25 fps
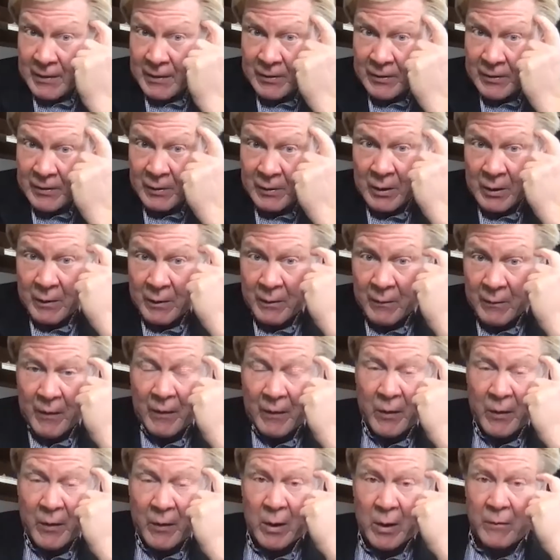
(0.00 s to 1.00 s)
And so they're
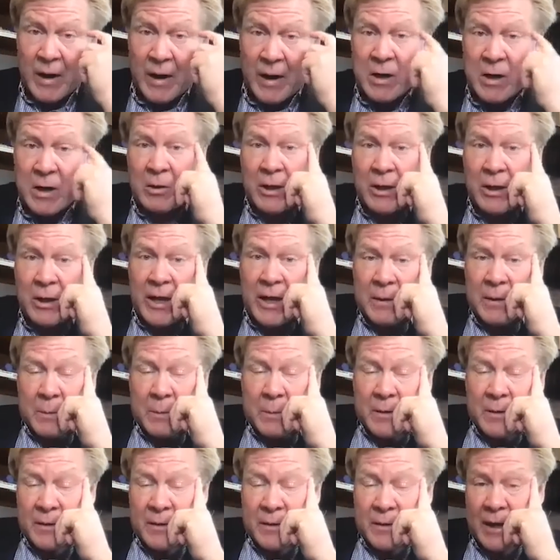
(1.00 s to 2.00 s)
a very vital link.
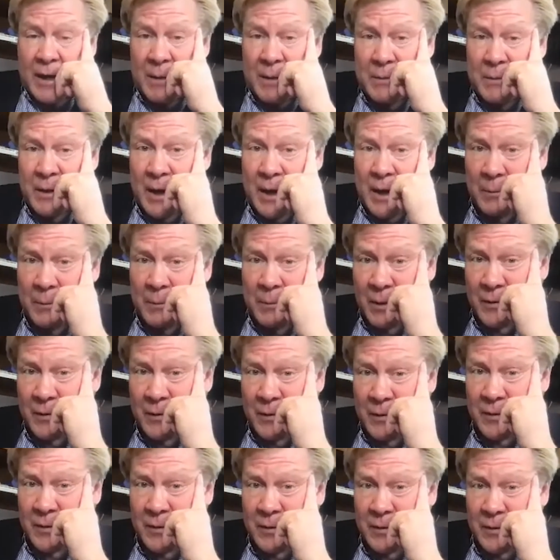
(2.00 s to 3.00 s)
But at the same time, the
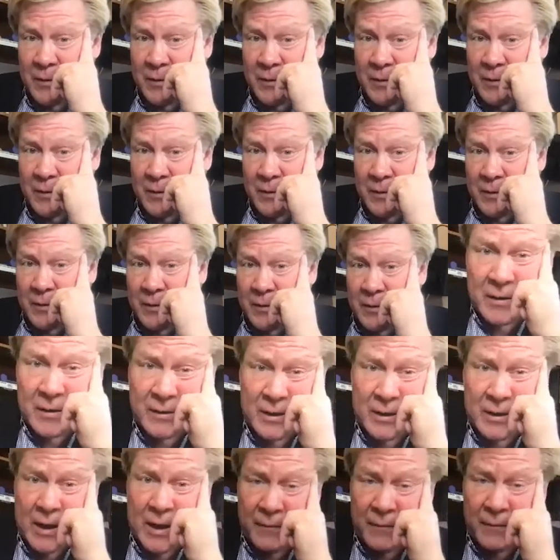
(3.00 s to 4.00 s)
concern is, are they
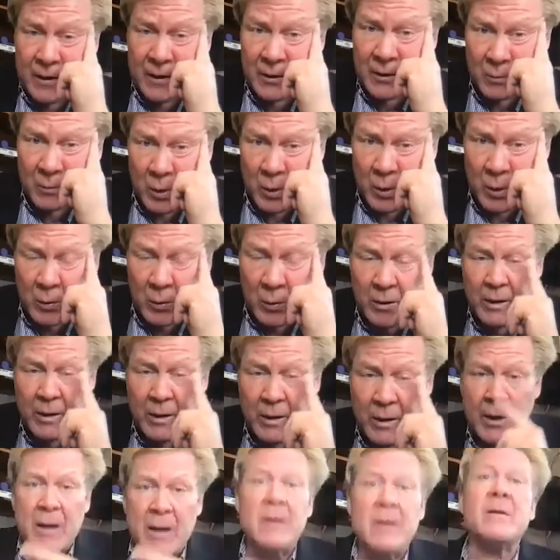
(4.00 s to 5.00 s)
safe on the road?
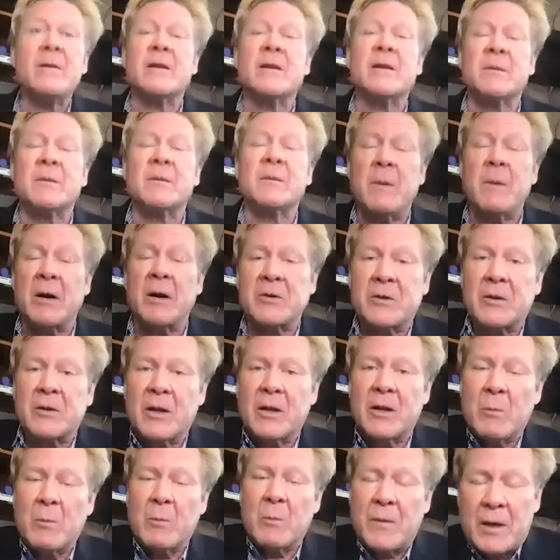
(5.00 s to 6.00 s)

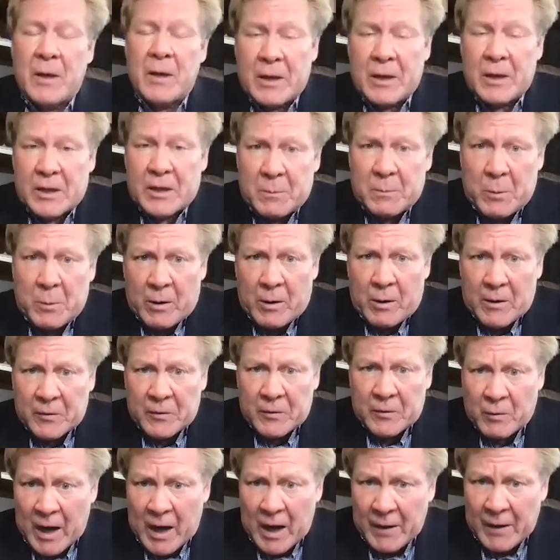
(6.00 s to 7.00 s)
Especially with
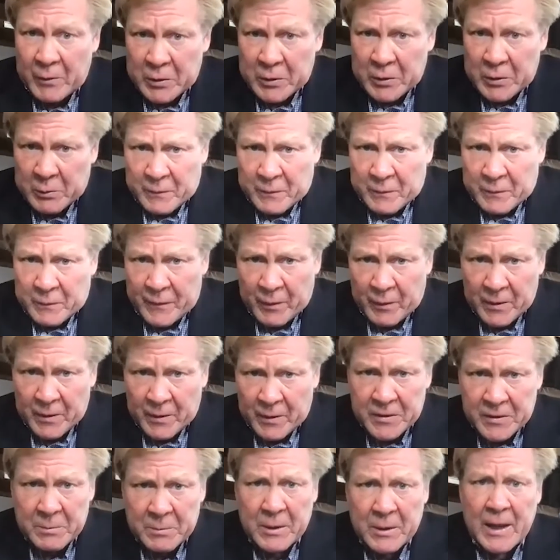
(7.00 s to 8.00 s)
inexperienced drivers who are
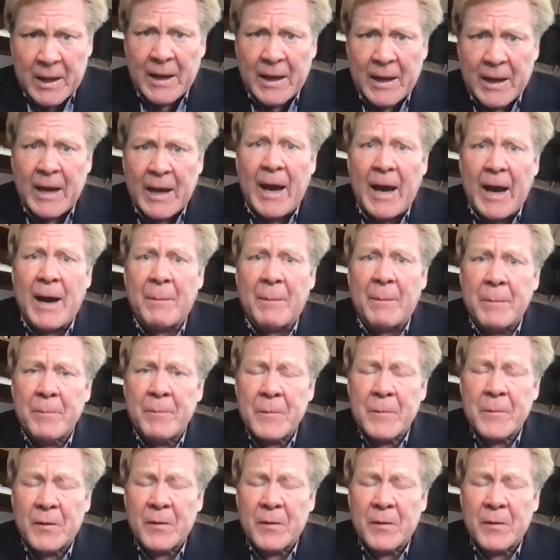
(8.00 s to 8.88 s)
filling some of that gap.